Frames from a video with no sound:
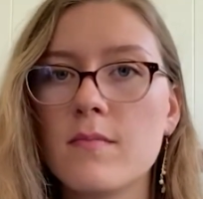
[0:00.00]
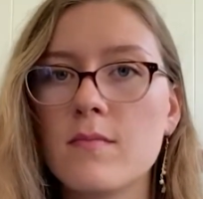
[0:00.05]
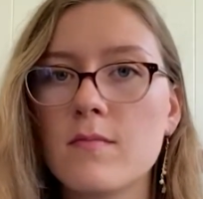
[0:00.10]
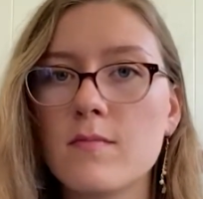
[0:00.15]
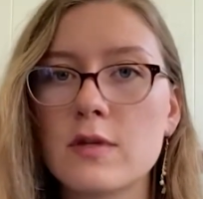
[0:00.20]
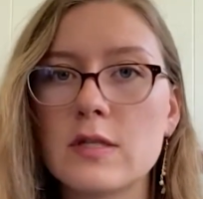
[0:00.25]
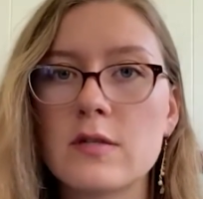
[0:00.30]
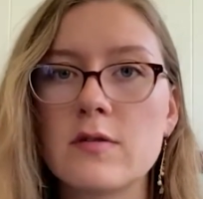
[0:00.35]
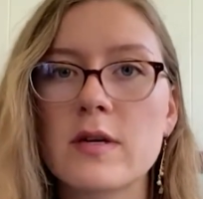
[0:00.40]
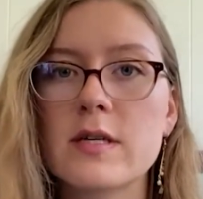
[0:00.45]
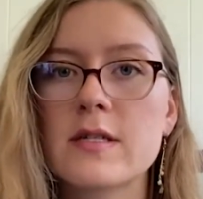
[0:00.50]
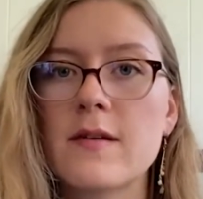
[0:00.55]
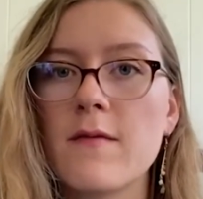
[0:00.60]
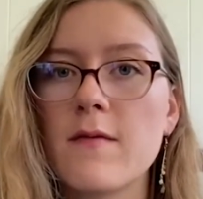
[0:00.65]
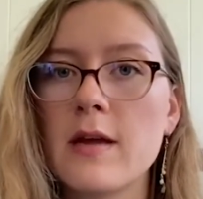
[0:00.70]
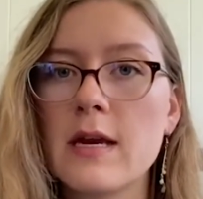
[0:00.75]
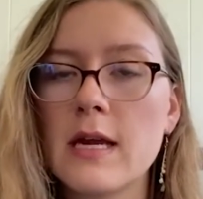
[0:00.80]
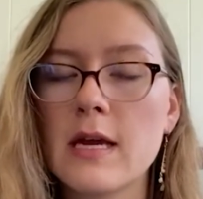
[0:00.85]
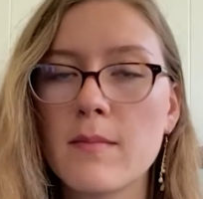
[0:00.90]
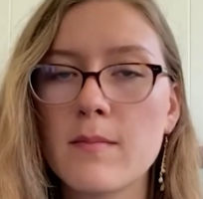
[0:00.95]
restrictive
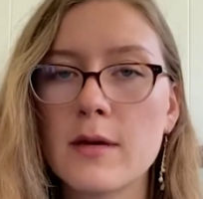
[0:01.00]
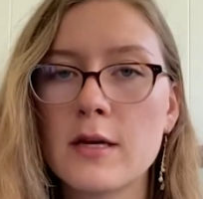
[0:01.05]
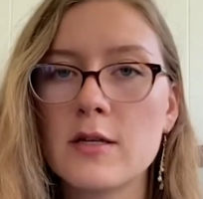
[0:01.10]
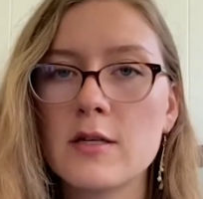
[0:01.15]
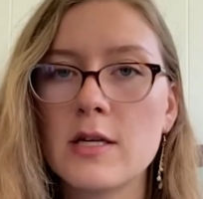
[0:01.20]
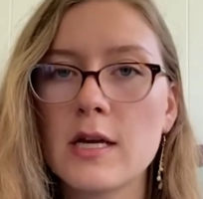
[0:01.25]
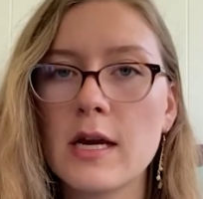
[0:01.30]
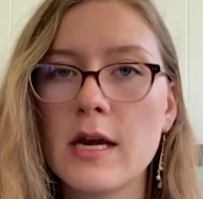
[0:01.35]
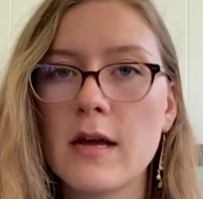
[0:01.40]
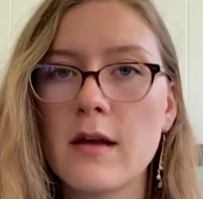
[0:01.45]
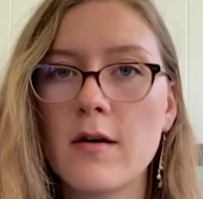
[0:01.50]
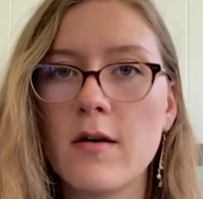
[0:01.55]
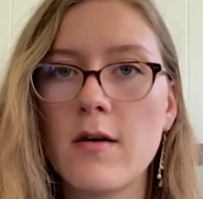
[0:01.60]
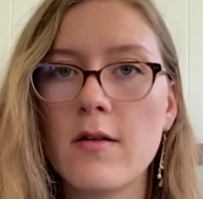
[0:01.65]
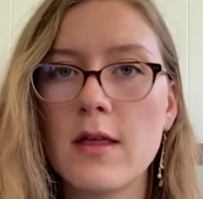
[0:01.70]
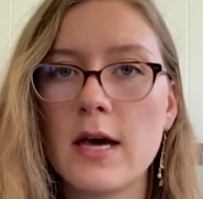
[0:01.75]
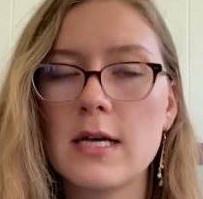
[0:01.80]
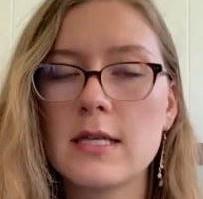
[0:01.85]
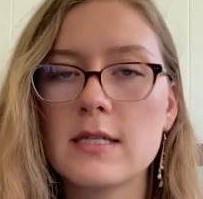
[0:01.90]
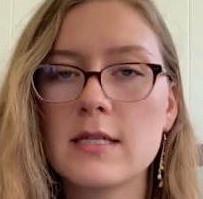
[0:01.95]
eating, binge eating, all
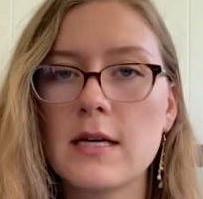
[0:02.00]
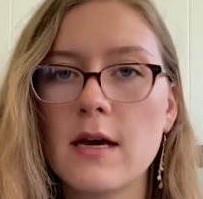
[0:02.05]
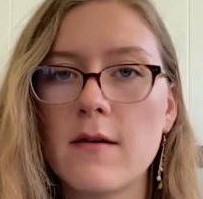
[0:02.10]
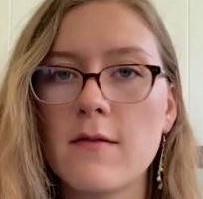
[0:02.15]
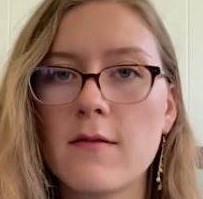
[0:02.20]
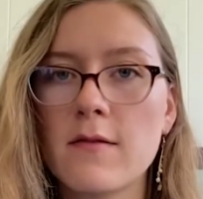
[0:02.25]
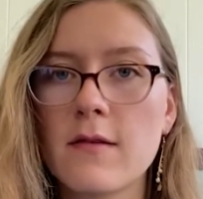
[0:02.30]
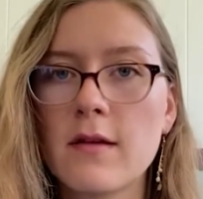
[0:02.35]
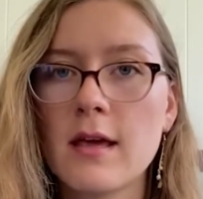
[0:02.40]
that stuff.